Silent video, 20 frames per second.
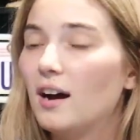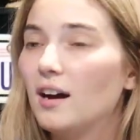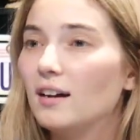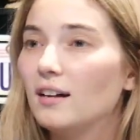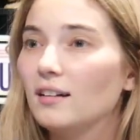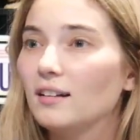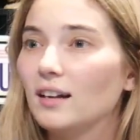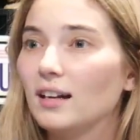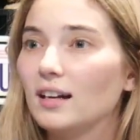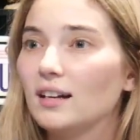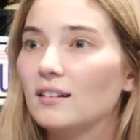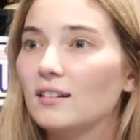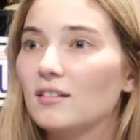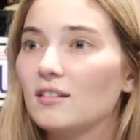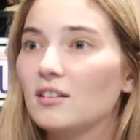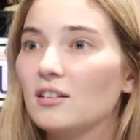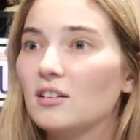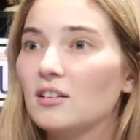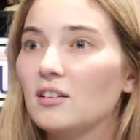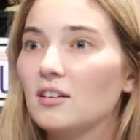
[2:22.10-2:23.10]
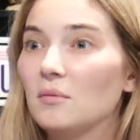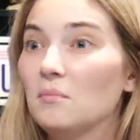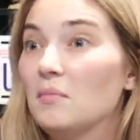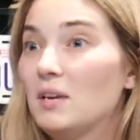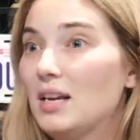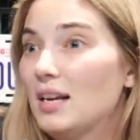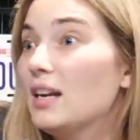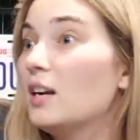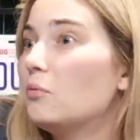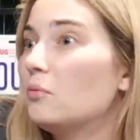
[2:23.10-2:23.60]
like
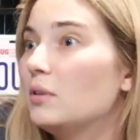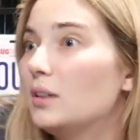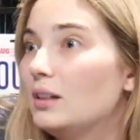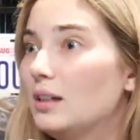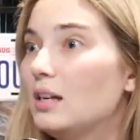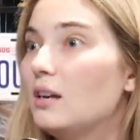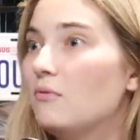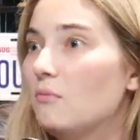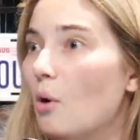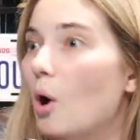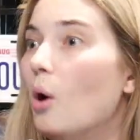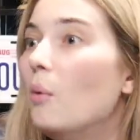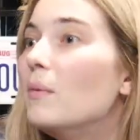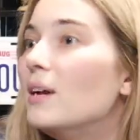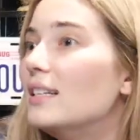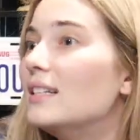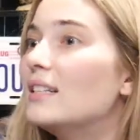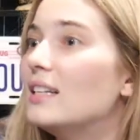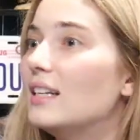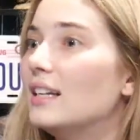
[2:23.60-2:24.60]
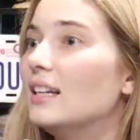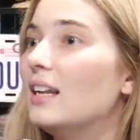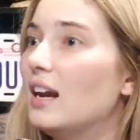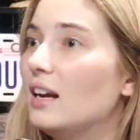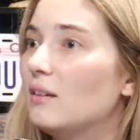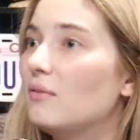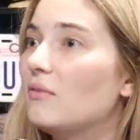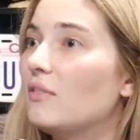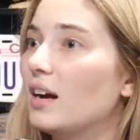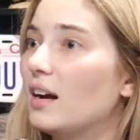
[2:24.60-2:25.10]
comedic relief moments in
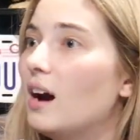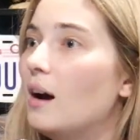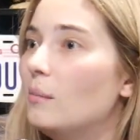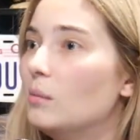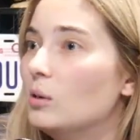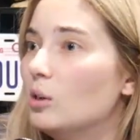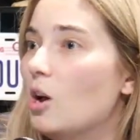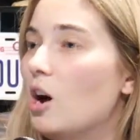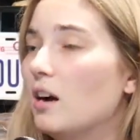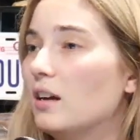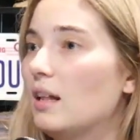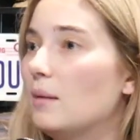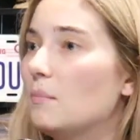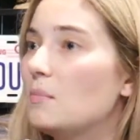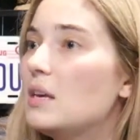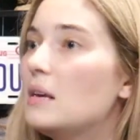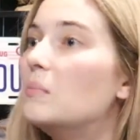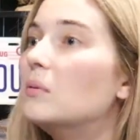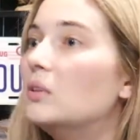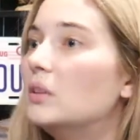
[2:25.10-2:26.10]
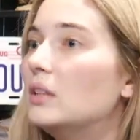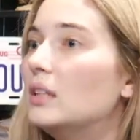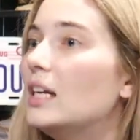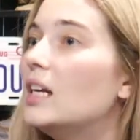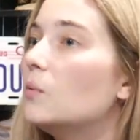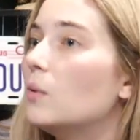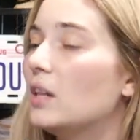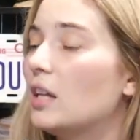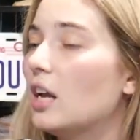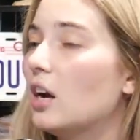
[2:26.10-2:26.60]
life that come along that people
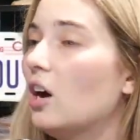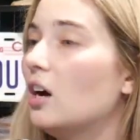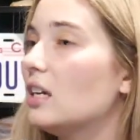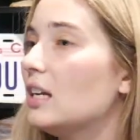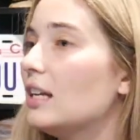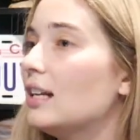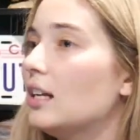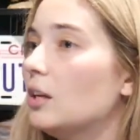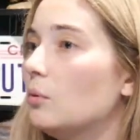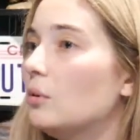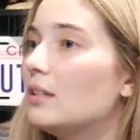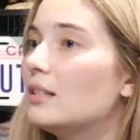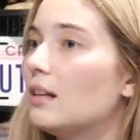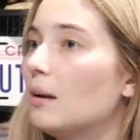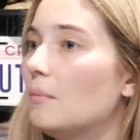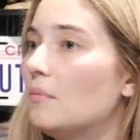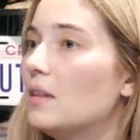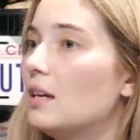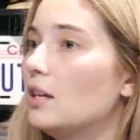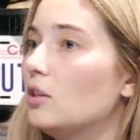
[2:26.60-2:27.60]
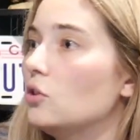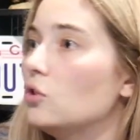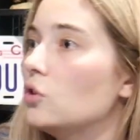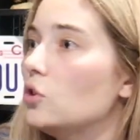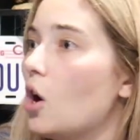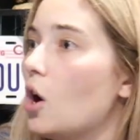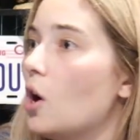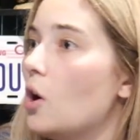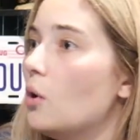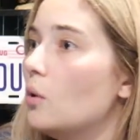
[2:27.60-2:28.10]
need when they are dealing with something
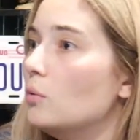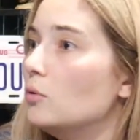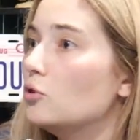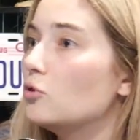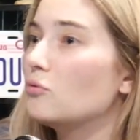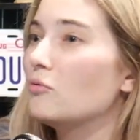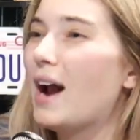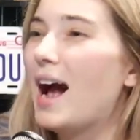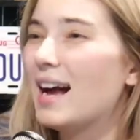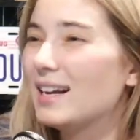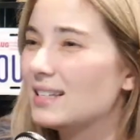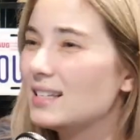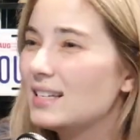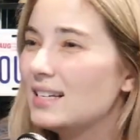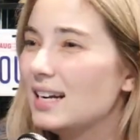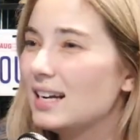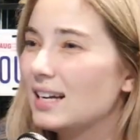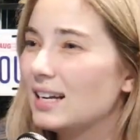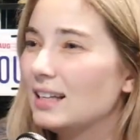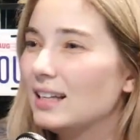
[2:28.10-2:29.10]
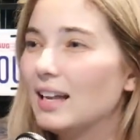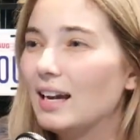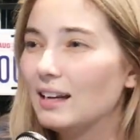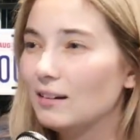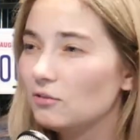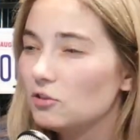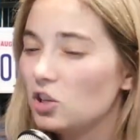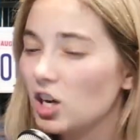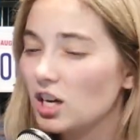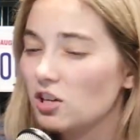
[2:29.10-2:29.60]
so drastic and
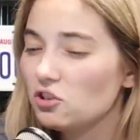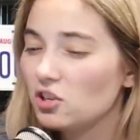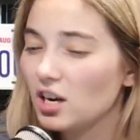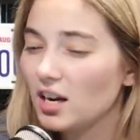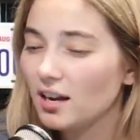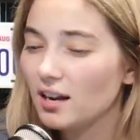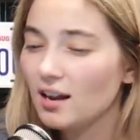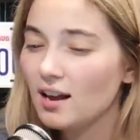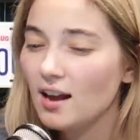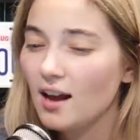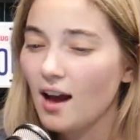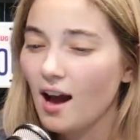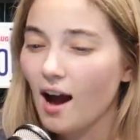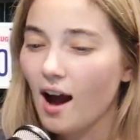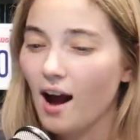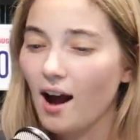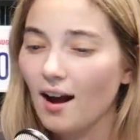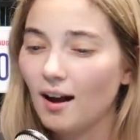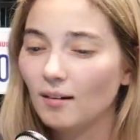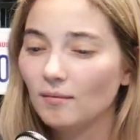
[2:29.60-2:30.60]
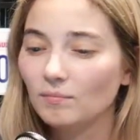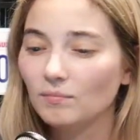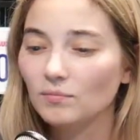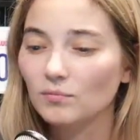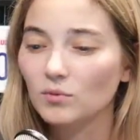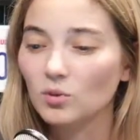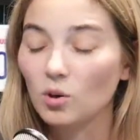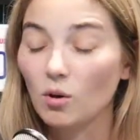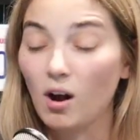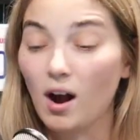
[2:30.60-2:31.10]
life-changing.
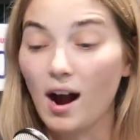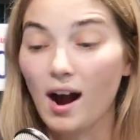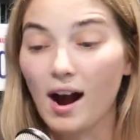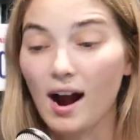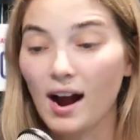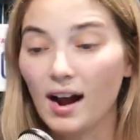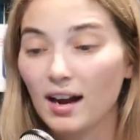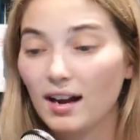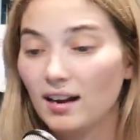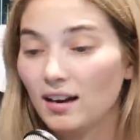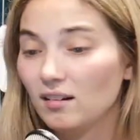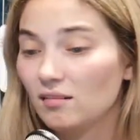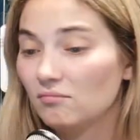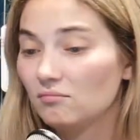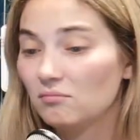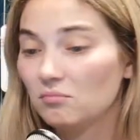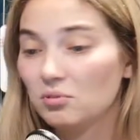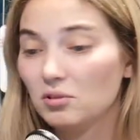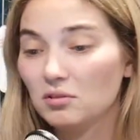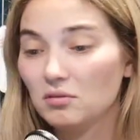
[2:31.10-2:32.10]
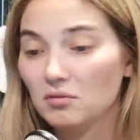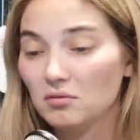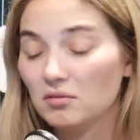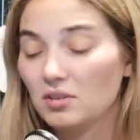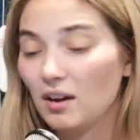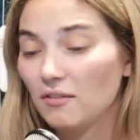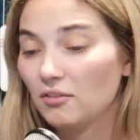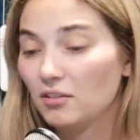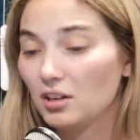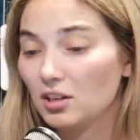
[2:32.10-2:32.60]
So I was
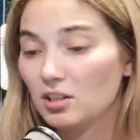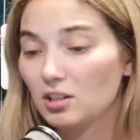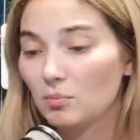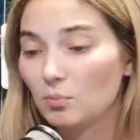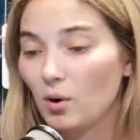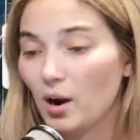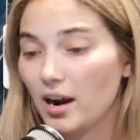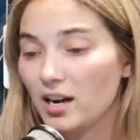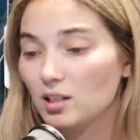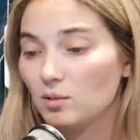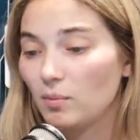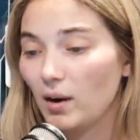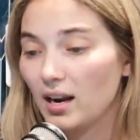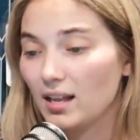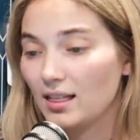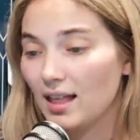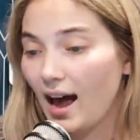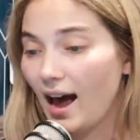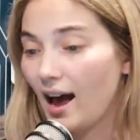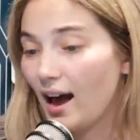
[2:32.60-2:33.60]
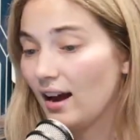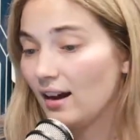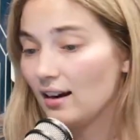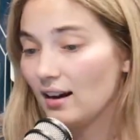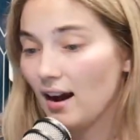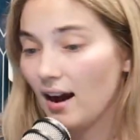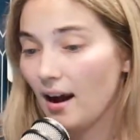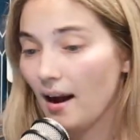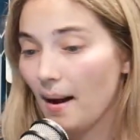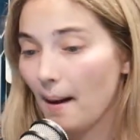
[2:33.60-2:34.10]
definitely surprised by that.
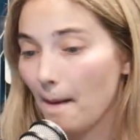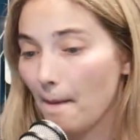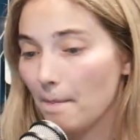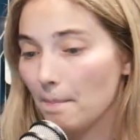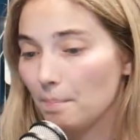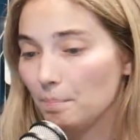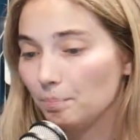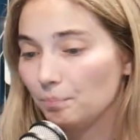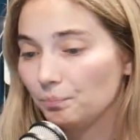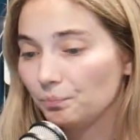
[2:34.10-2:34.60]
And